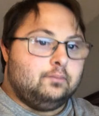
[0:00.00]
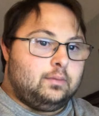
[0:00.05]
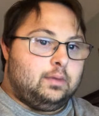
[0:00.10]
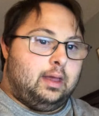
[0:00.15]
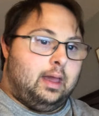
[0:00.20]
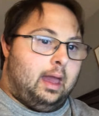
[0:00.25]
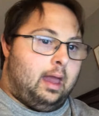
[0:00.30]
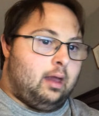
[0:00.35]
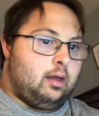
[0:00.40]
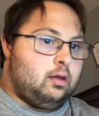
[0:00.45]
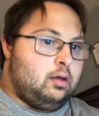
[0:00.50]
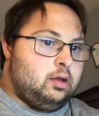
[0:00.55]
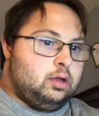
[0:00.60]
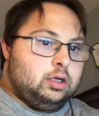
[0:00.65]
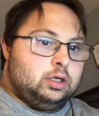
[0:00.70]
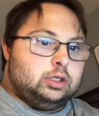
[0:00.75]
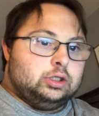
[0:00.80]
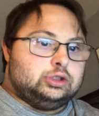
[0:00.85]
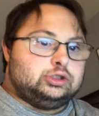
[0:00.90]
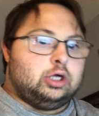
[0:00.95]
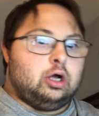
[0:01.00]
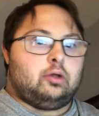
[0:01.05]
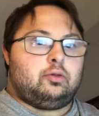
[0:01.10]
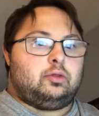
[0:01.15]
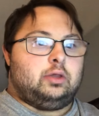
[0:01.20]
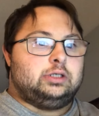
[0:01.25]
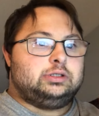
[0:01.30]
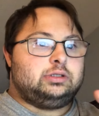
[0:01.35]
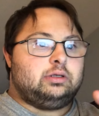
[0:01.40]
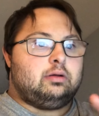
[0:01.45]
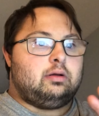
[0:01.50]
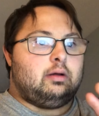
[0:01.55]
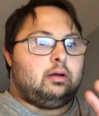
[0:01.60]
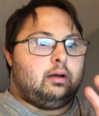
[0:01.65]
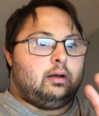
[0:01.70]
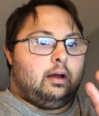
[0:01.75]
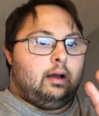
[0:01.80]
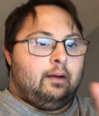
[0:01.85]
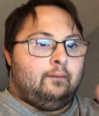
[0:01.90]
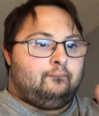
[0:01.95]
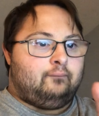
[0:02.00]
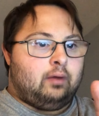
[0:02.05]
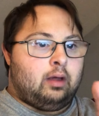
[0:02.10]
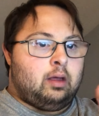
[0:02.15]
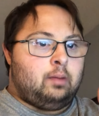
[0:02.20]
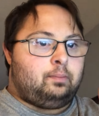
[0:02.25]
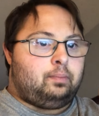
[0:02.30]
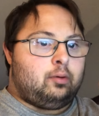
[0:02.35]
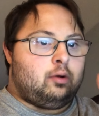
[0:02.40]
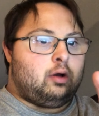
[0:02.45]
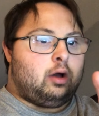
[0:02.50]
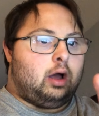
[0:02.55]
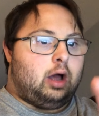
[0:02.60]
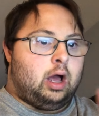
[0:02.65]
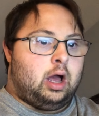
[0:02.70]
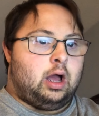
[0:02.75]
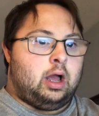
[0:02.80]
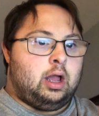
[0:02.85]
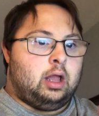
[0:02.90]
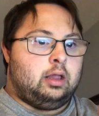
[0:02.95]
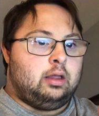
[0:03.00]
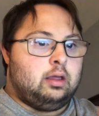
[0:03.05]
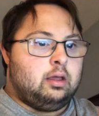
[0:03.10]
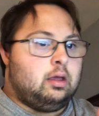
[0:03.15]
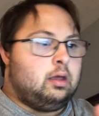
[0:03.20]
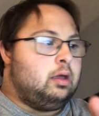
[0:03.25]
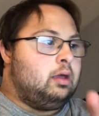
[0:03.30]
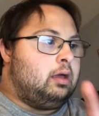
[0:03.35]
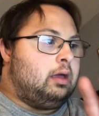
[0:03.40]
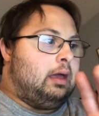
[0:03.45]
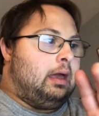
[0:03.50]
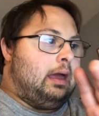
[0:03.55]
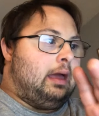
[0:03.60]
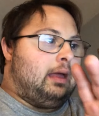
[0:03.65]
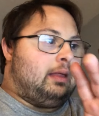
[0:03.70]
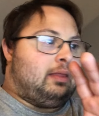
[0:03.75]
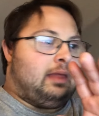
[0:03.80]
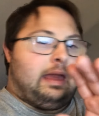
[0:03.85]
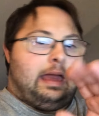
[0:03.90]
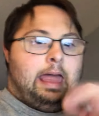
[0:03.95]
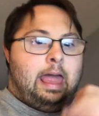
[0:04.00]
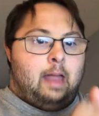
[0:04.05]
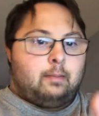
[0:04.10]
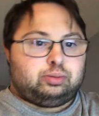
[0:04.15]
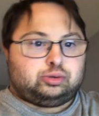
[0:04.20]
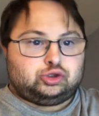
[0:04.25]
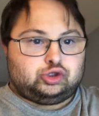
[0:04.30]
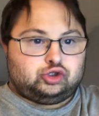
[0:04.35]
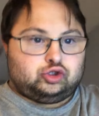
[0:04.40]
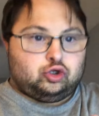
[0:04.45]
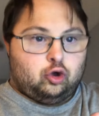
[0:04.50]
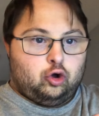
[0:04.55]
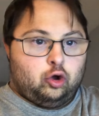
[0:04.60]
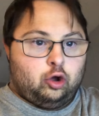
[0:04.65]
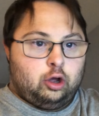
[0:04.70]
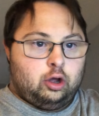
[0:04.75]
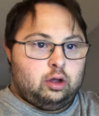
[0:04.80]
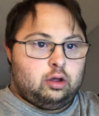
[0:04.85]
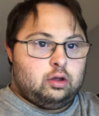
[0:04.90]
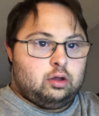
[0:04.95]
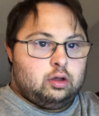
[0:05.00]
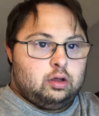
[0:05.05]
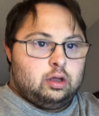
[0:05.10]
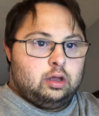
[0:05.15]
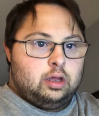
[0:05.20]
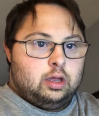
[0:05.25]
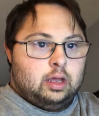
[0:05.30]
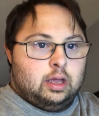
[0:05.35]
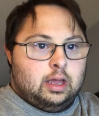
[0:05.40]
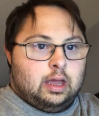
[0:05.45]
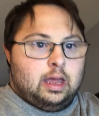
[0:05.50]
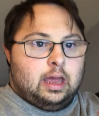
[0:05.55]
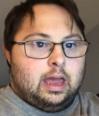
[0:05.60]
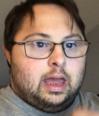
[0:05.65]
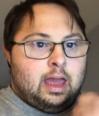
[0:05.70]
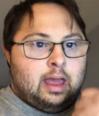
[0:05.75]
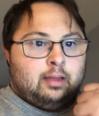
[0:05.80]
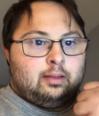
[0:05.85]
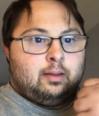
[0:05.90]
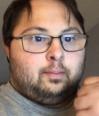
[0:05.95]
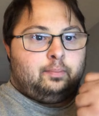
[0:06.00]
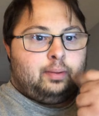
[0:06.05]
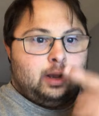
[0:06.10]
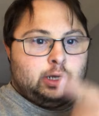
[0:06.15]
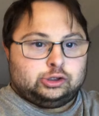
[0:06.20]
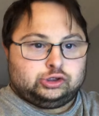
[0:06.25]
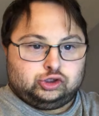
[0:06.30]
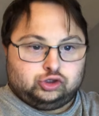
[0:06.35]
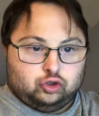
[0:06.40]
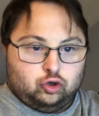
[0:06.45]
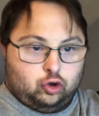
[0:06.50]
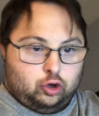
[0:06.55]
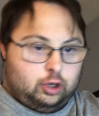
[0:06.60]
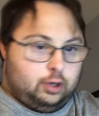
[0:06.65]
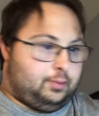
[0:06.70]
Yeah. So this is available on the App Store and the Play Store.